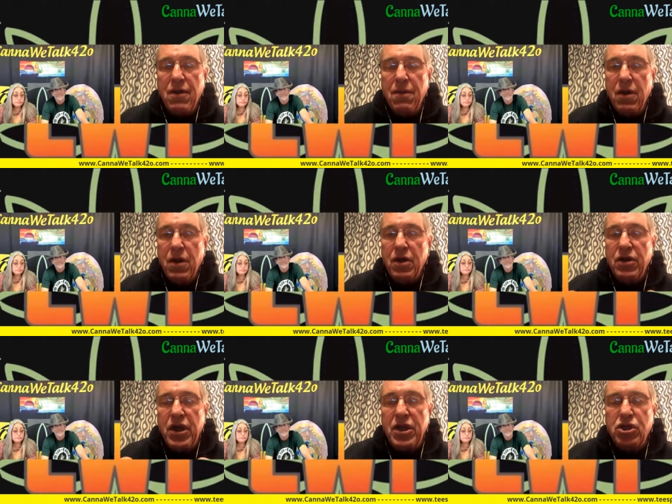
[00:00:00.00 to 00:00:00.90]
that
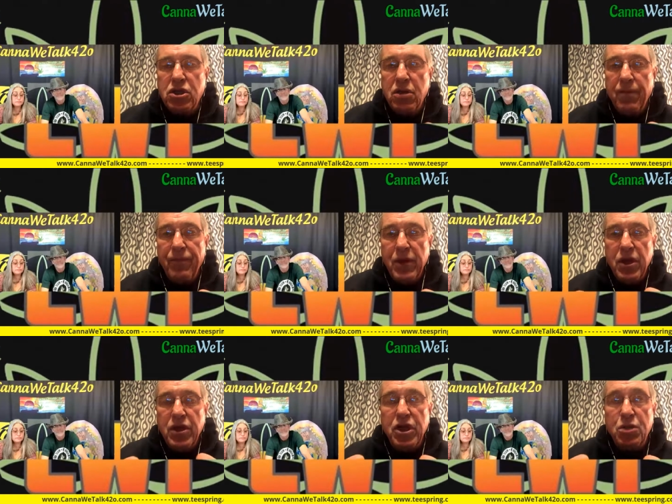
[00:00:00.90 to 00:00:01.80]
these
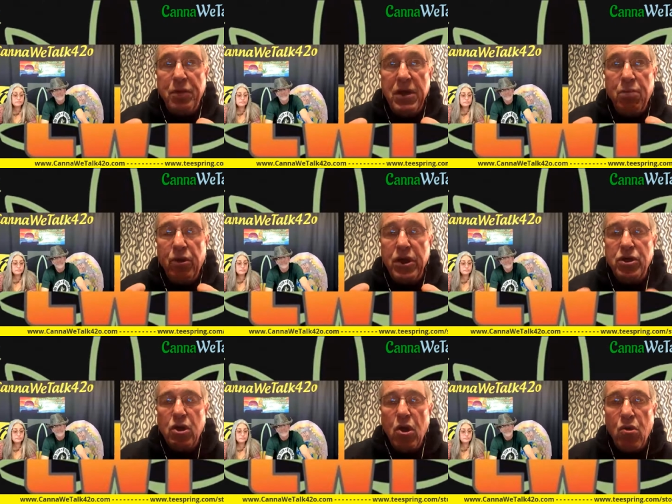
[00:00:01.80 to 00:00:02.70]
these people
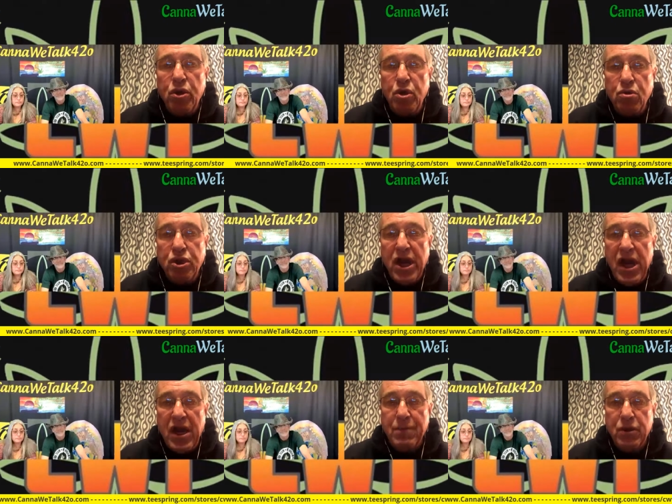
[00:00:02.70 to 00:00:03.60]
that don't use
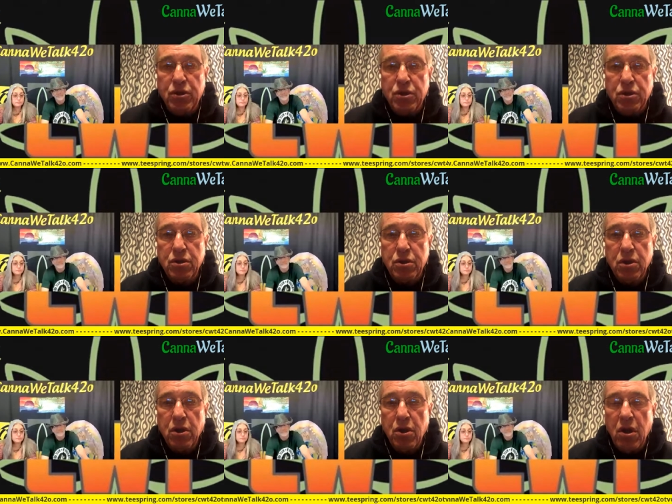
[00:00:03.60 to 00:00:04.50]
cannabis
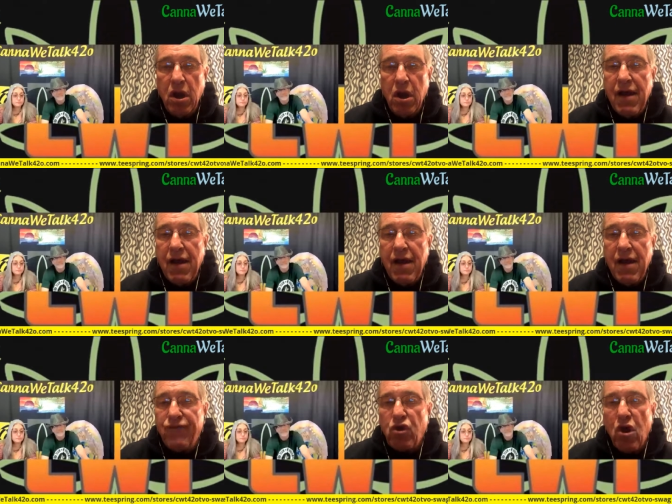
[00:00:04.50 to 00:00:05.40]
have
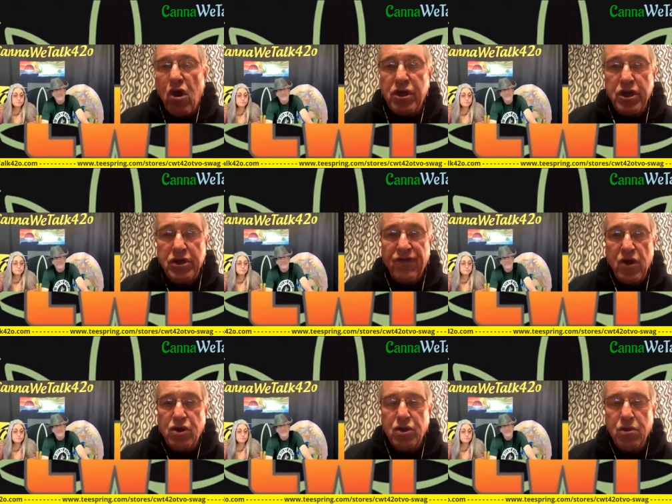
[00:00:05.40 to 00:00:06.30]
thought
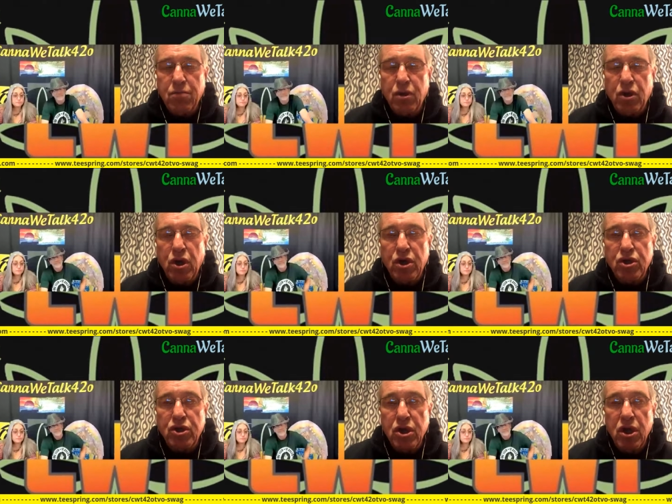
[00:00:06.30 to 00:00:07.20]
dysfunction
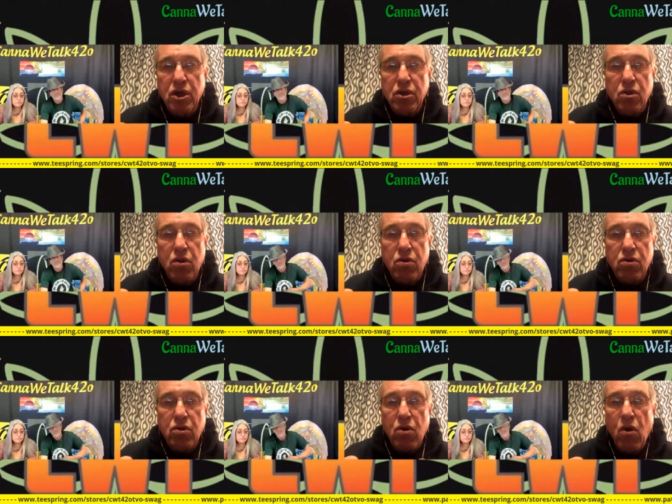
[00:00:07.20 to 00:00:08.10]
because
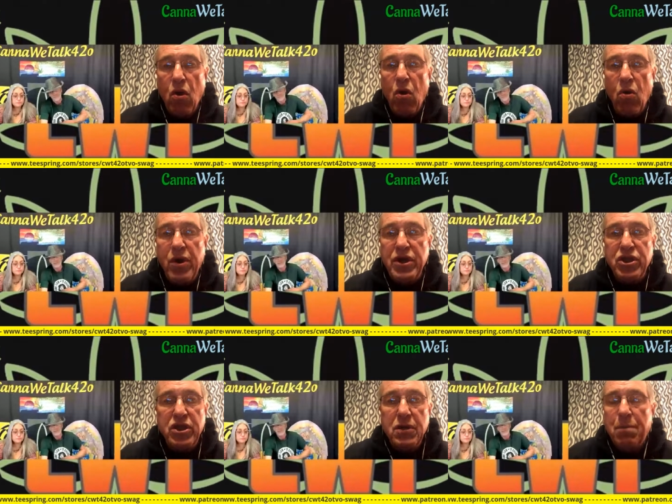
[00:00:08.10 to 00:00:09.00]
they're always
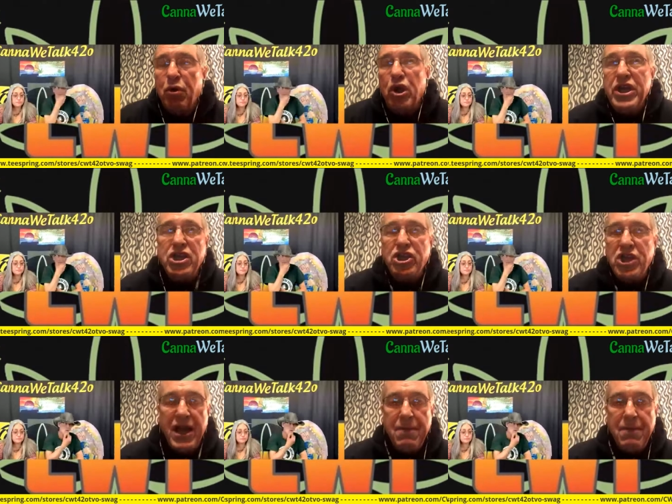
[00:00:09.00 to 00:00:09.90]
in the police
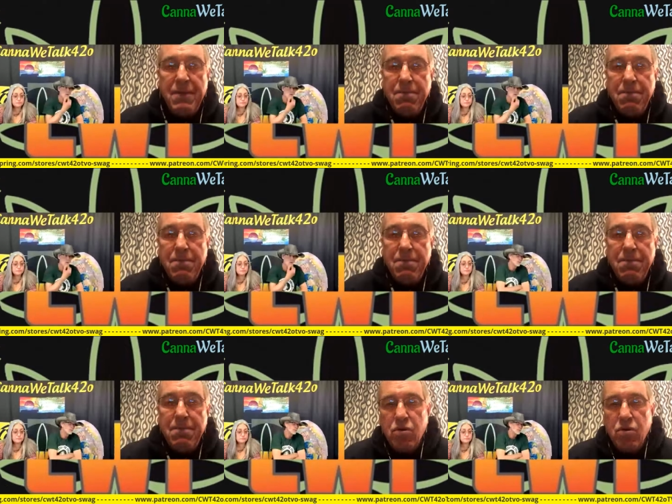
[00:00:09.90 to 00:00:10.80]
state
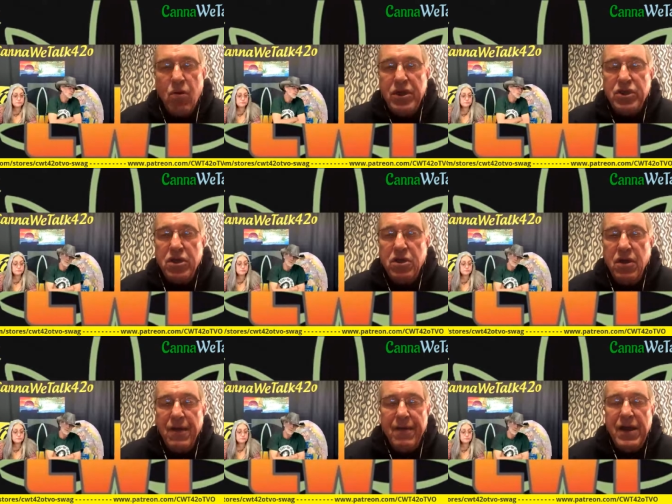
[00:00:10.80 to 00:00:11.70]
mode. They're
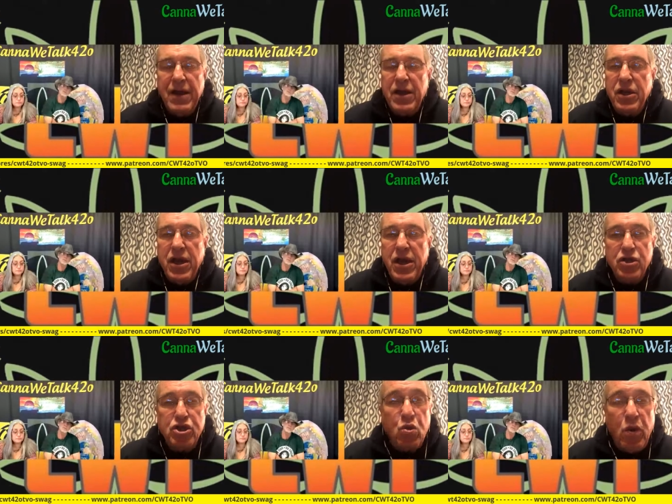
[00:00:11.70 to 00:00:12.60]
always in
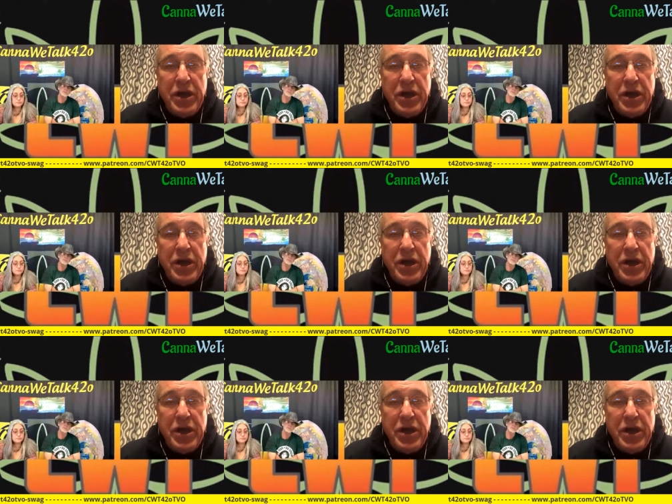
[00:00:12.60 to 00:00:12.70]
it